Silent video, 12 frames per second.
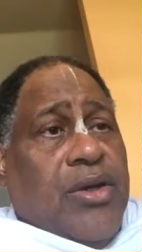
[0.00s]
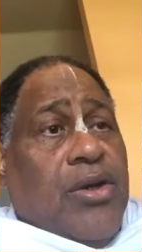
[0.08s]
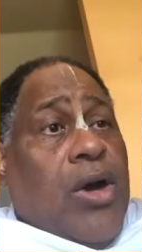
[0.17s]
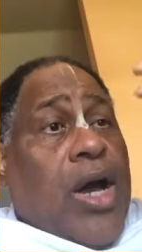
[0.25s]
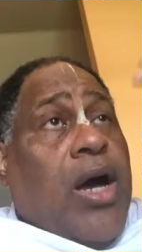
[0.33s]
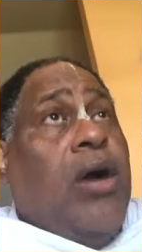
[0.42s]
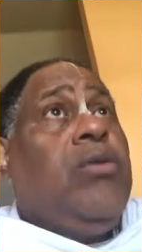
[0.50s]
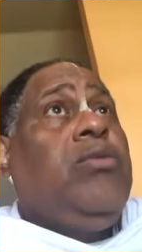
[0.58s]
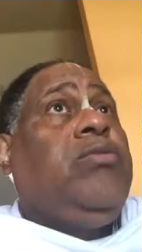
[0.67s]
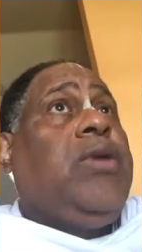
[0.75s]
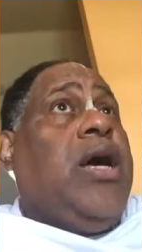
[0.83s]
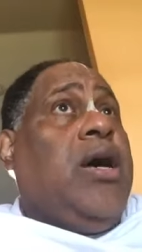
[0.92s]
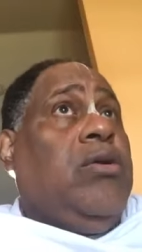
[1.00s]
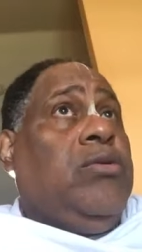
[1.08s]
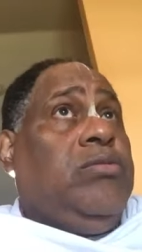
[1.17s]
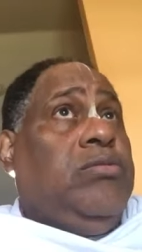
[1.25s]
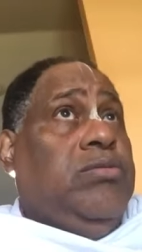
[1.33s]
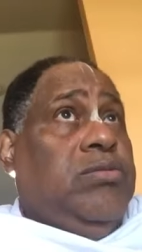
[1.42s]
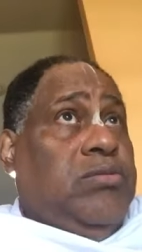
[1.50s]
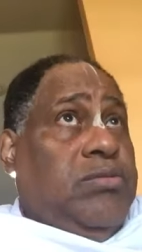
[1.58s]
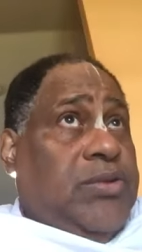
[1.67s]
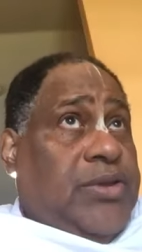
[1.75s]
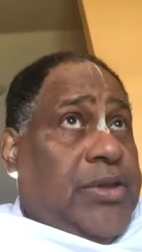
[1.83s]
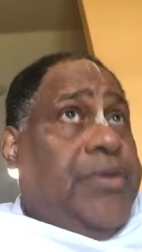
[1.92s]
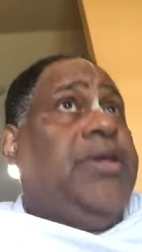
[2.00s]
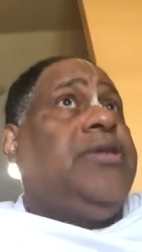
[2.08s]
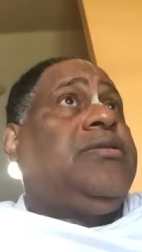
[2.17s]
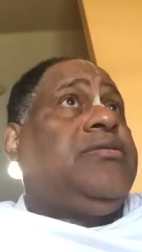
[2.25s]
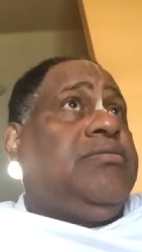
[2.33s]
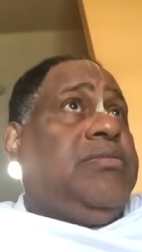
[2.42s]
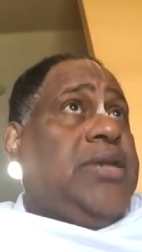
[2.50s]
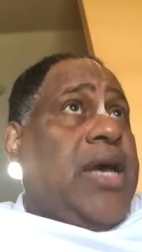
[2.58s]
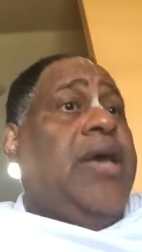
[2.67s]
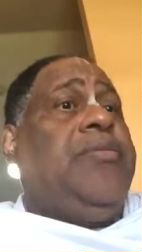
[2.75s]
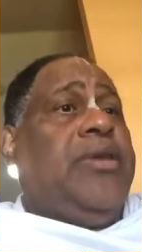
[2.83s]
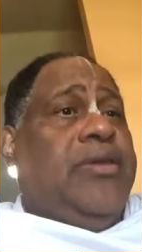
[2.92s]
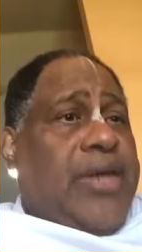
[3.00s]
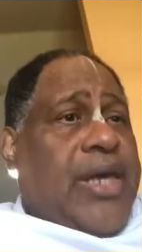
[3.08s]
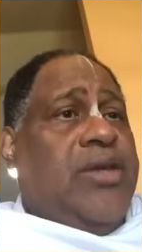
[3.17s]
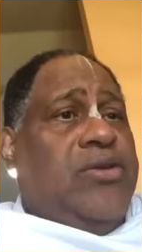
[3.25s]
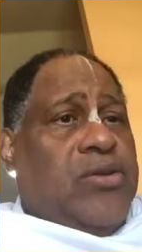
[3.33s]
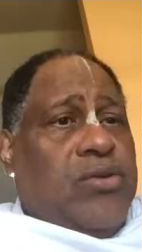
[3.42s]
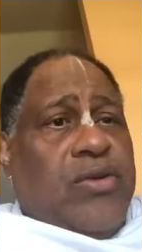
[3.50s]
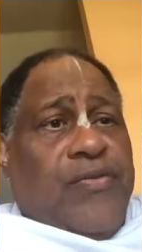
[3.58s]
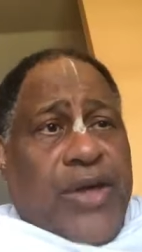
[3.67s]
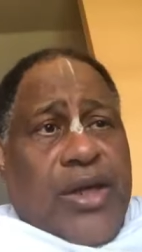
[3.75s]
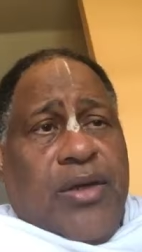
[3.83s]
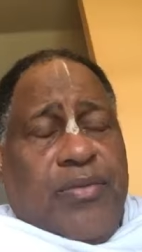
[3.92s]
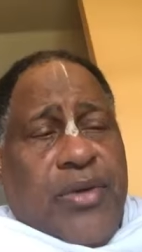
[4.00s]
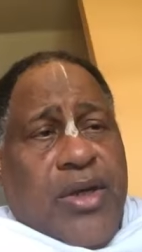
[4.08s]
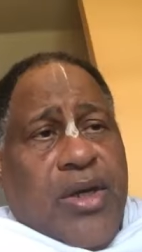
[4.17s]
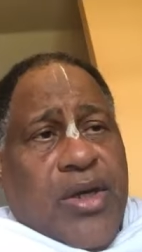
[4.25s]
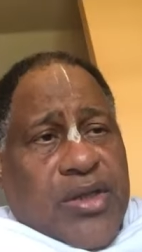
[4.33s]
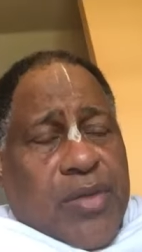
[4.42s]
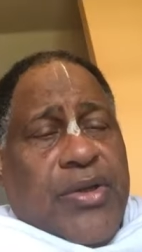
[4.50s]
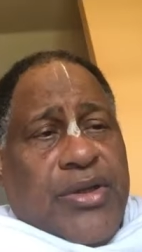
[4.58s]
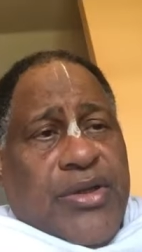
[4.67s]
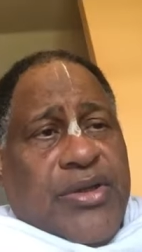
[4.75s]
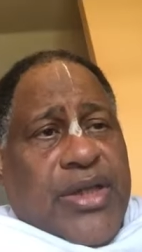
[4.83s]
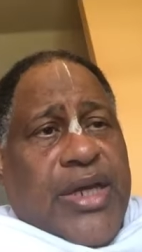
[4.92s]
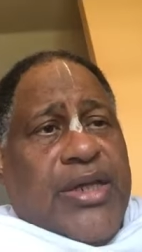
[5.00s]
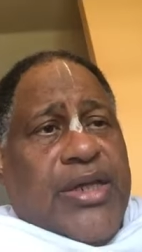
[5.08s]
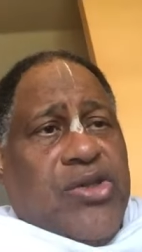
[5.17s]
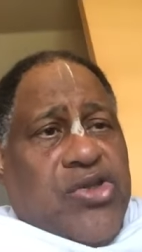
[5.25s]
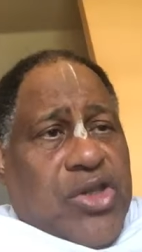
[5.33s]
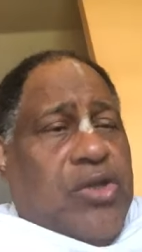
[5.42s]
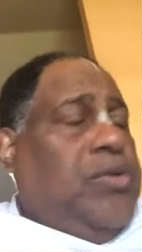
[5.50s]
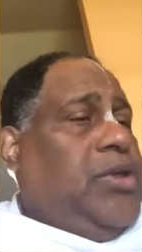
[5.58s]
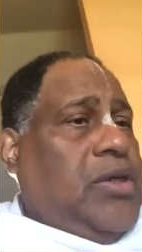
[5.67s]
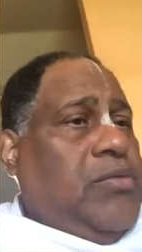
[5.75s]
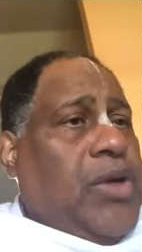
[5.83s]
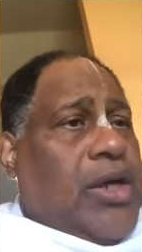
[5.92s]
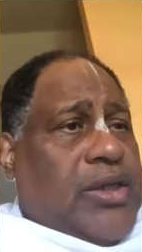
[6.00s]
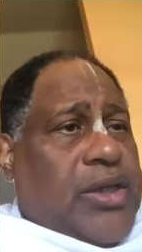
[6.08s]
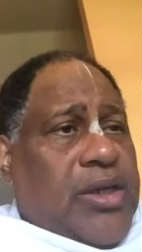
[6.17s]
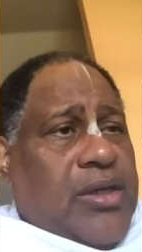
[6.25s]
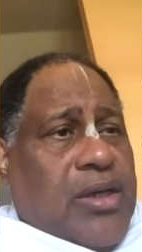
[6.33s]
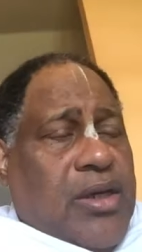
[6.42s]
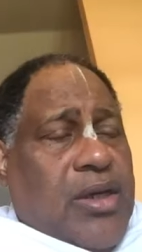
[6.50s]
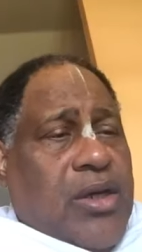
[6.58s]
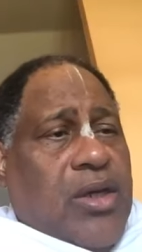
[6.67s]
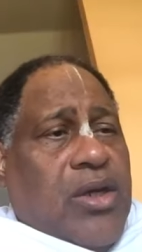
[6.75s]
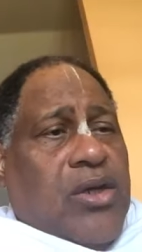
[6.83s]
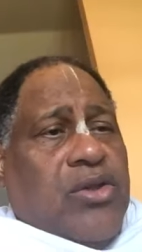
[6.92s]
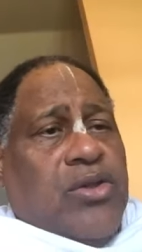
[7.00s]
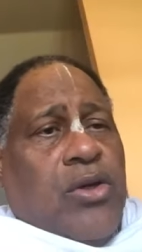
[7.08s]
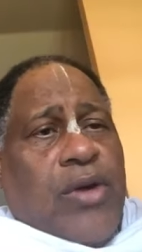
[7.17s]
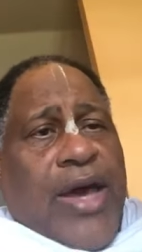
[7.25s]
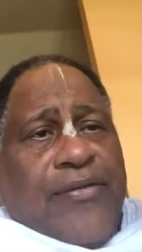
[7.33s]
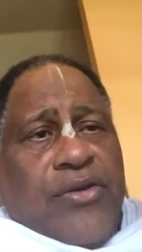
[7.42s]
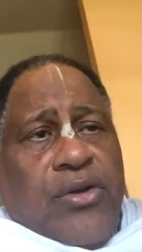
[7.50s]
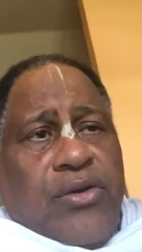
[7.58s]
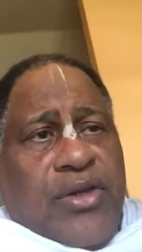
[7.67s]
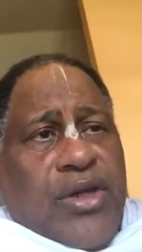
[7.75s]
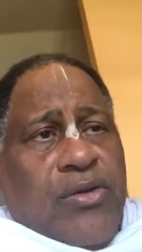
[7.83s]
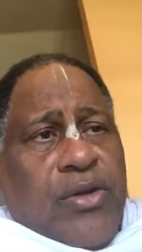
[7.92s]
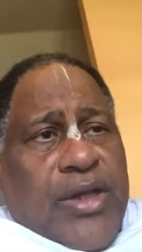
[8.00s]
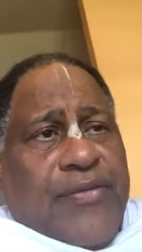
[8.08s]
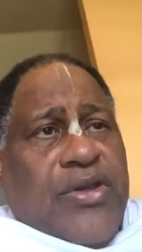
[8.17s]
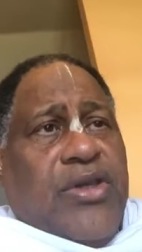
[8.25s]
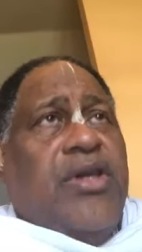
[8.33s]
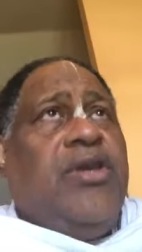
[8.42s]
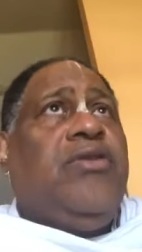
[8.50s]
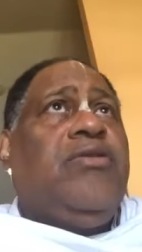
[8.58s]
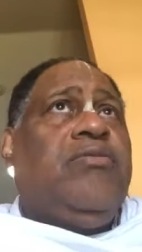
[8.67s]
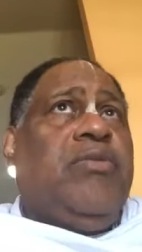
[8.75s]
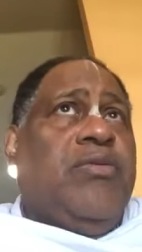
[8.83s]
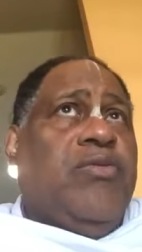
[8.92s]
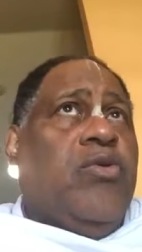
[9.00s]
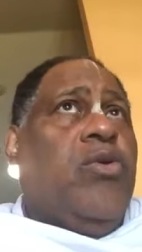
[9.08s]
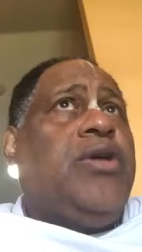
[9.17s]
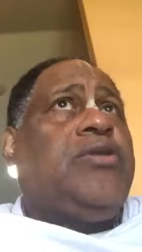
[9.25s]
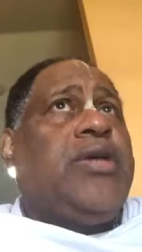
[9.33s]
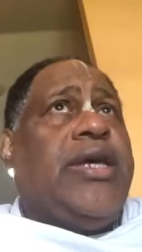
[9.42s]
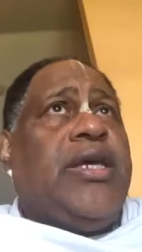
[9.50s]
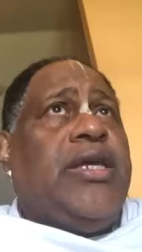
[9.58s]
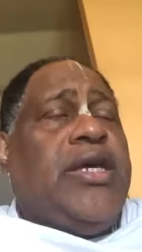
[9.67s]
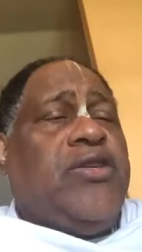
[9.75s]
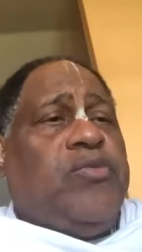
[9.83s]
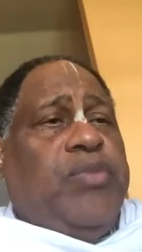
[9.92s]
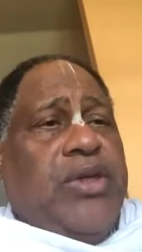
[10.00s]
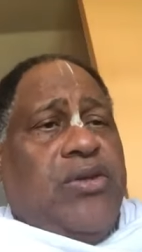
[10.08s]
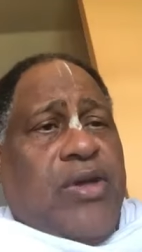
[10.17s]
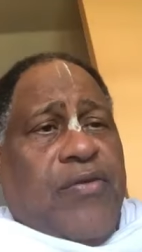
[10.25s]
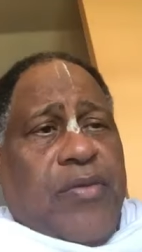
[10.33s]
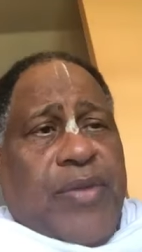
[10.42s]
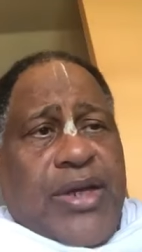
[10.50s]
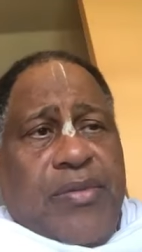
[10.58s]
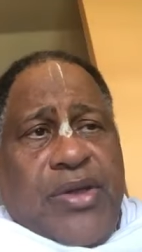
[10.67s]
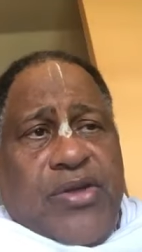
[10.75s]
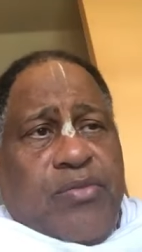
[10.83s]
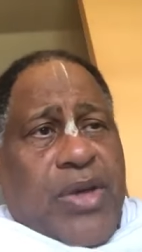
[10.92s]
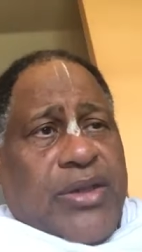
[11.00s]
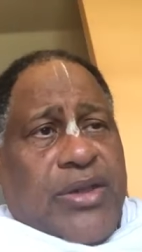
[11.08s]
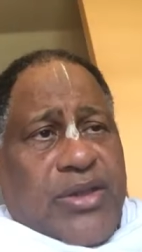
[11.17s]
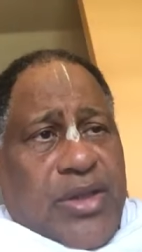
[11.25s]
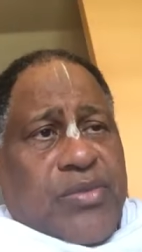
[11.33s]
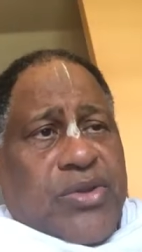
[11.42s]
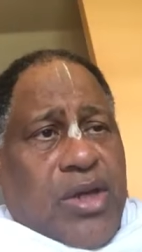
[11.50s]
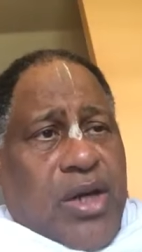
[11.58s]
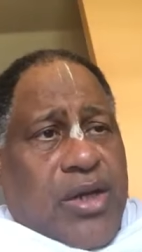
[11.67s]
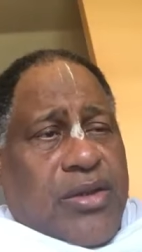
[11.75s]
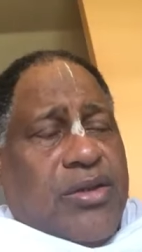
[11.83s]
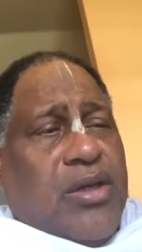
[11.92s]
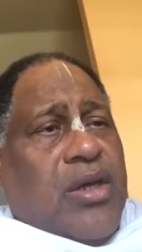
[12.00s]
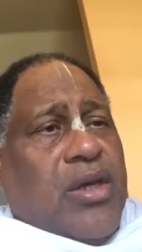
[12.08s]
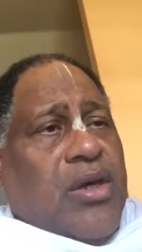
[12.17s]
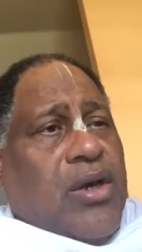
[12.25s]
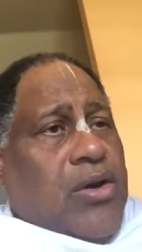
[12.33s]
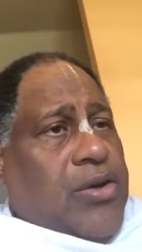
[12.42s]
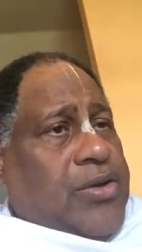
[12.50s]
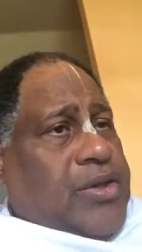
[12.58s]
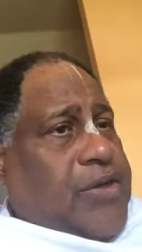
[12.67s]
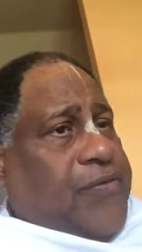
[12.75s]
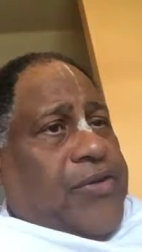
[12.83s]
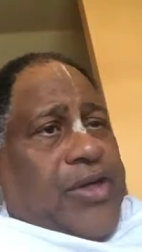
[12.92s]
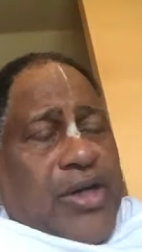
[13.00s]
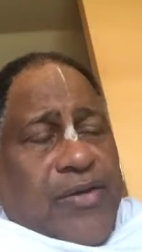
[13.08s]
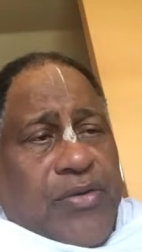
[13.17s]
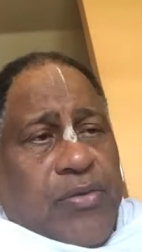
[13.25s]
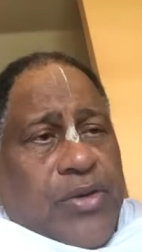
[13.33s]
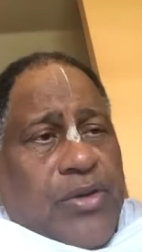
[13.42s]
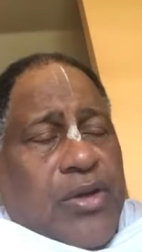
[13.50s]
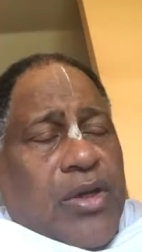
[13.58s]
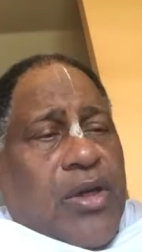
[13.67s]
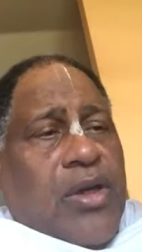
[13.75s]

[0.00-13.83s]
you know, how, how serious time it takes to develop some understanding genuinely in bhakti. So after 10 or 11 years, of course, I cannot speak to everybody because bhakti scars are different in everyone.